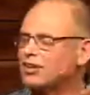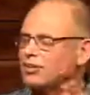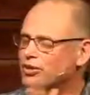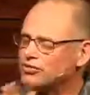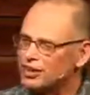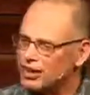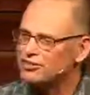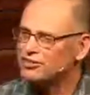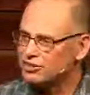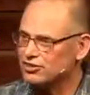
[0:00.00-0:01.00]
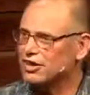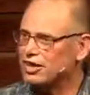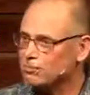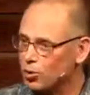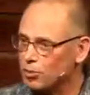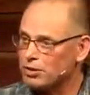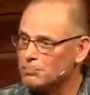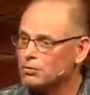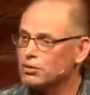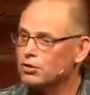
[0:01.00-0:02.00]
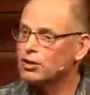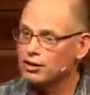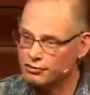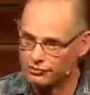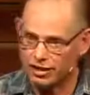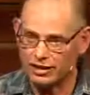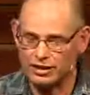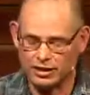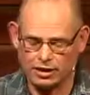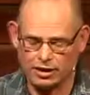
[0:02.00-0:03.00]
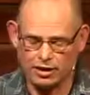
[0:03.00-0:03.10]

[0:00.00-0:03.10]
with regards to seeing more people finding